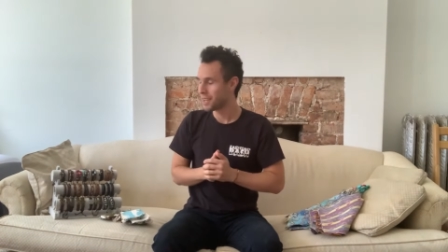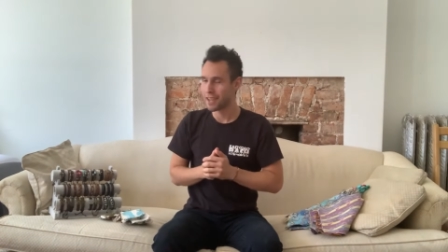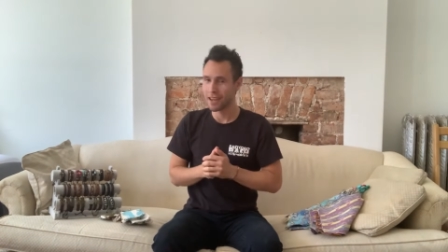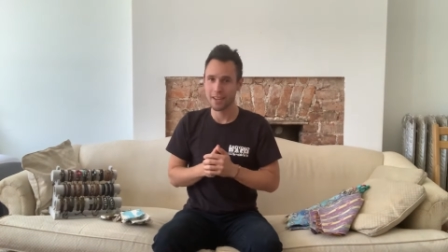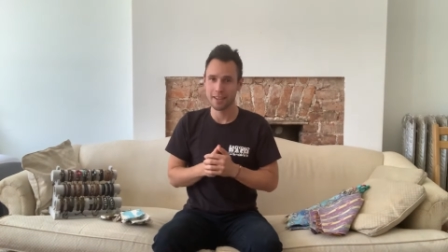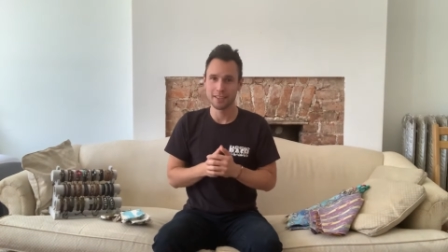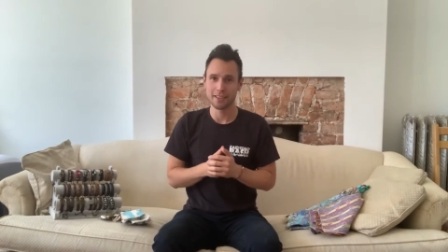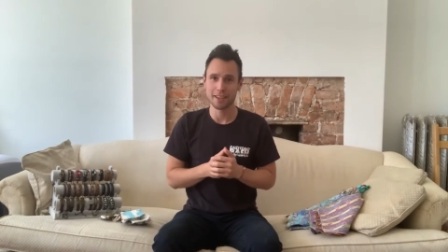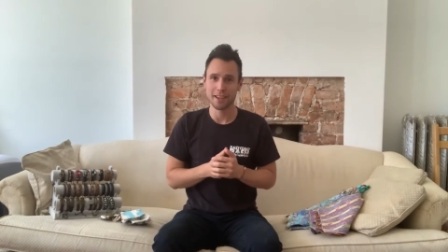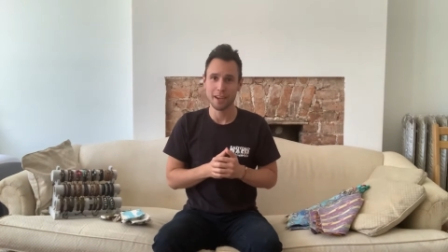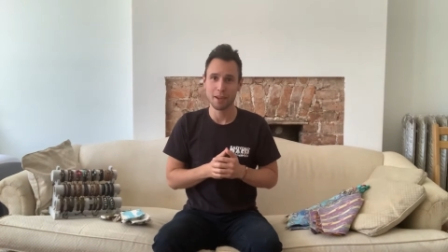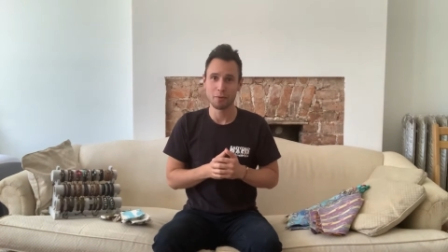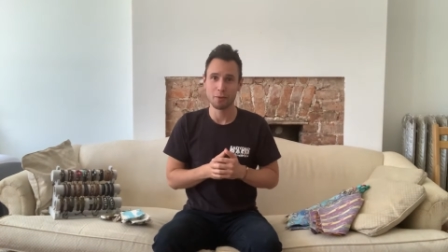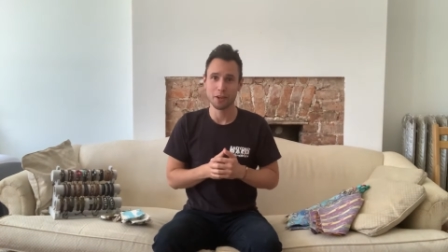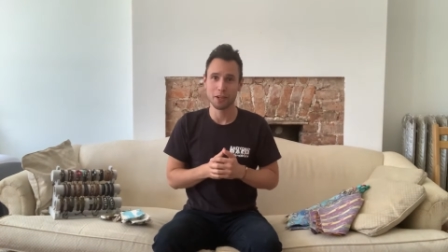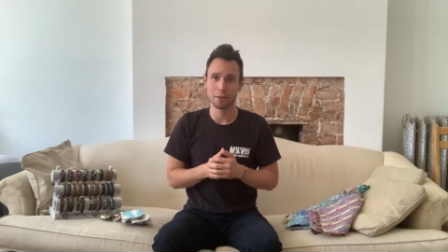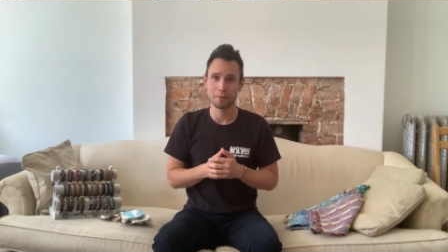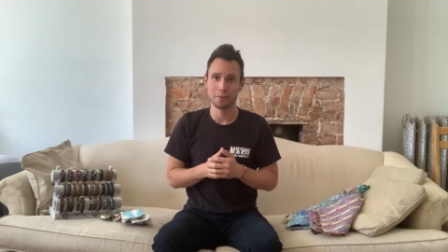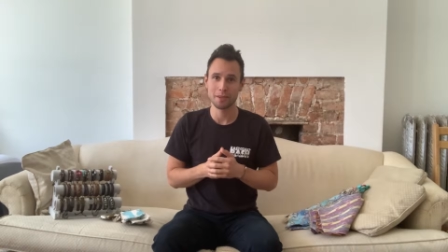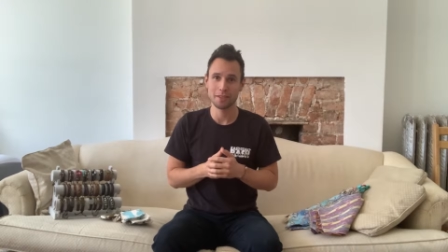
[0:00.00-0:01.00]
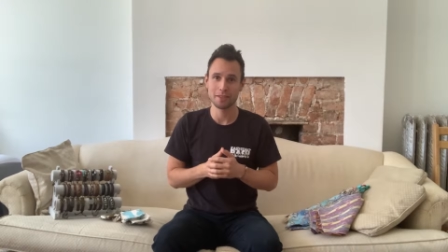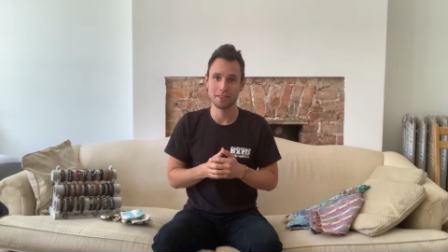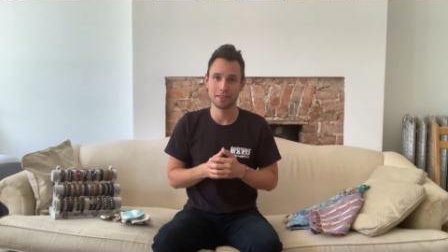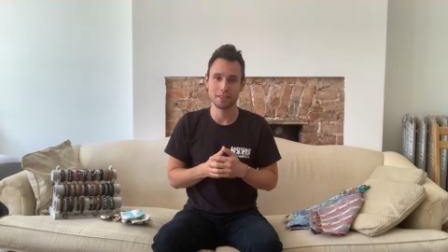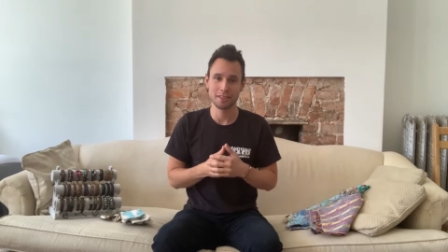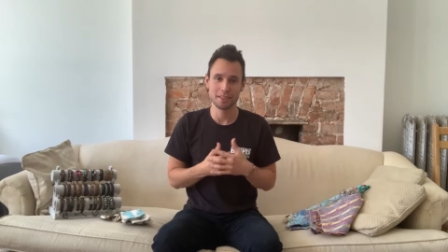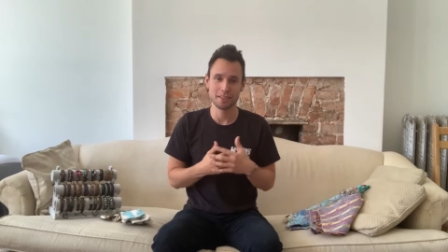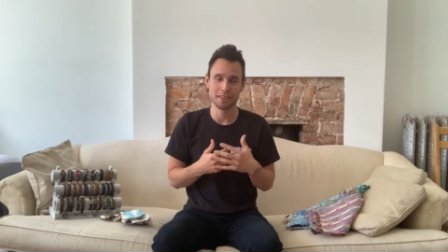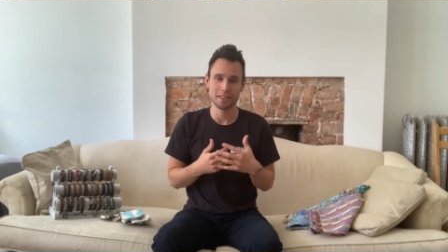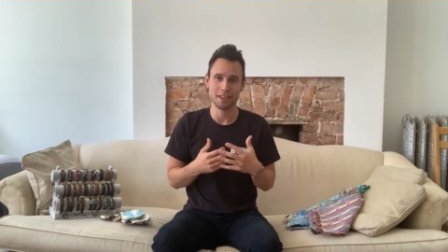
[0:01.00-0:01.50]
And today we're going to be
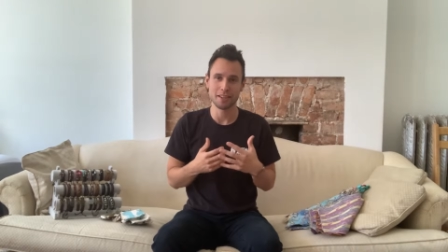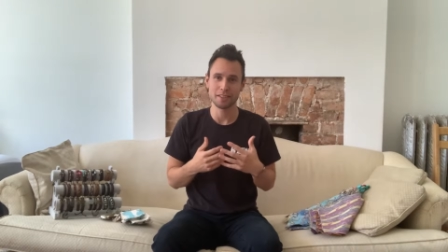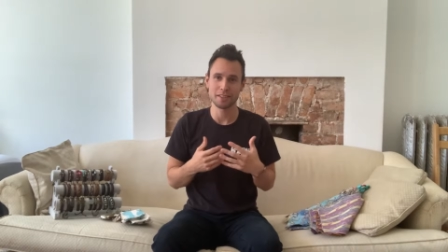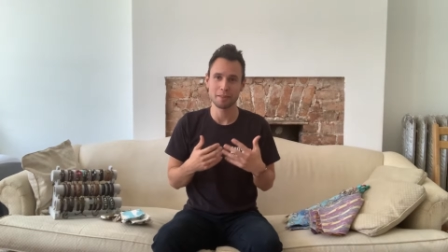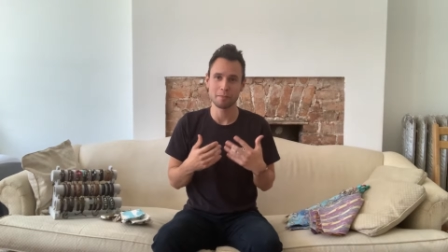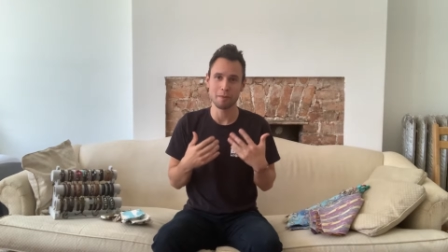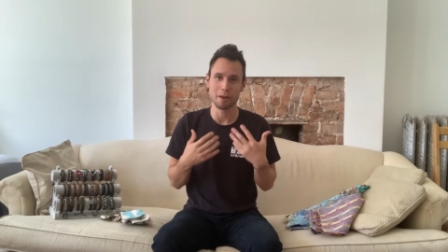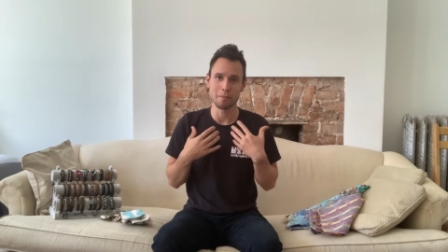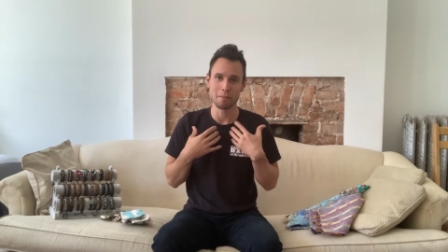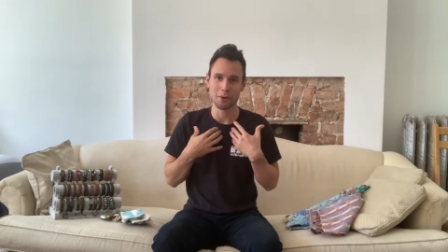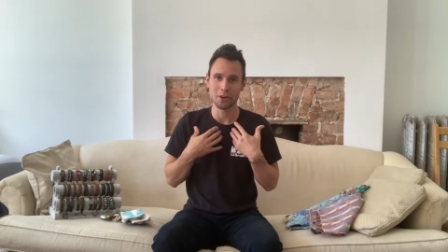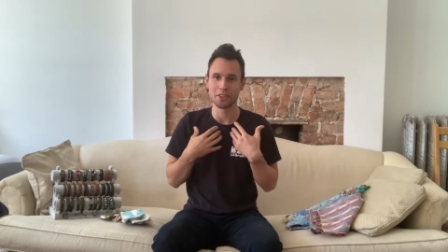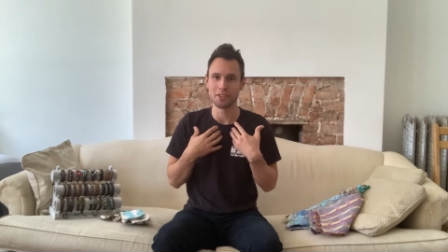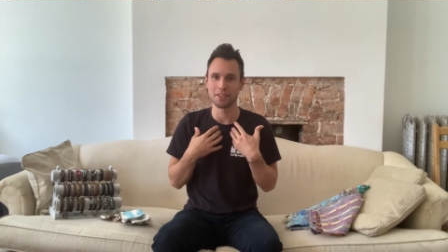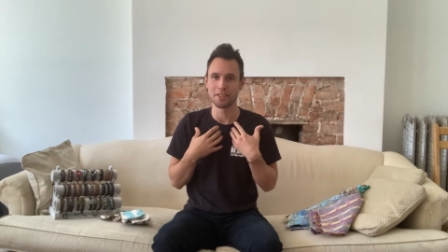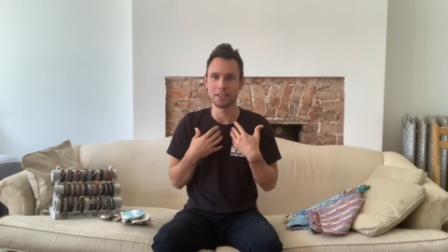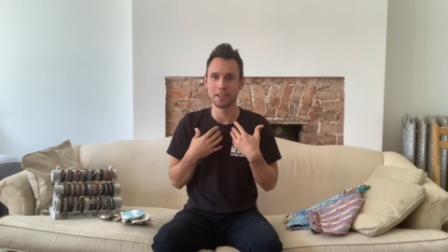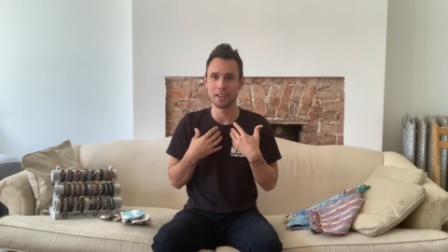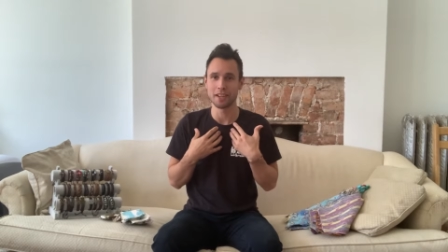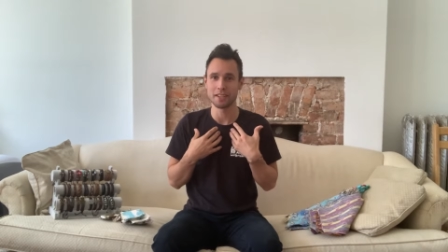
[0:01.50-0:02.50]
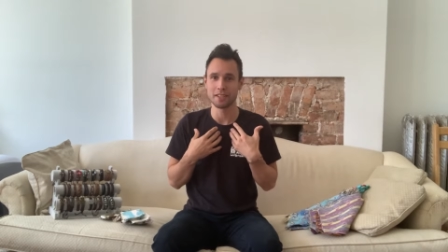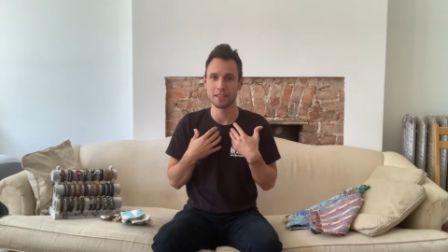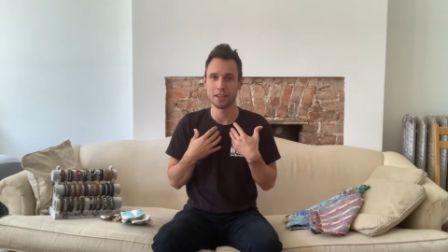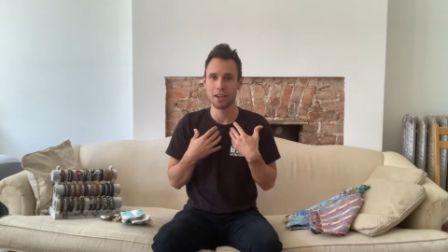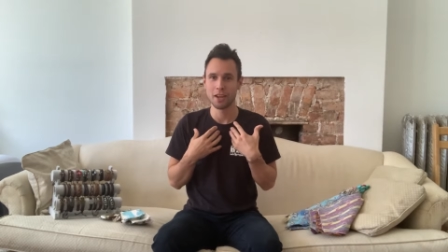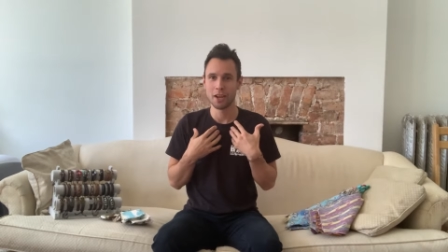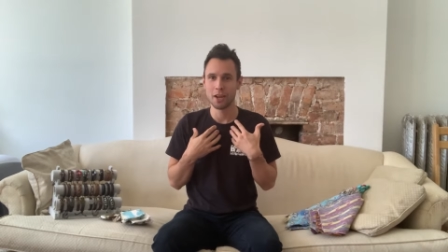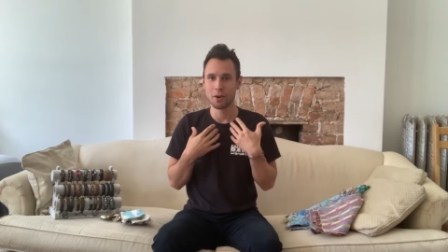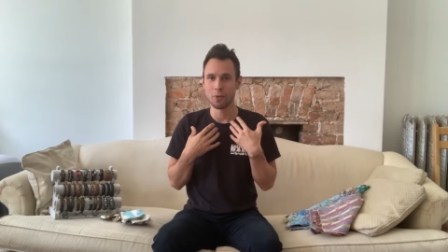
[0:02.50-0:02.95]
discussing my merchandise,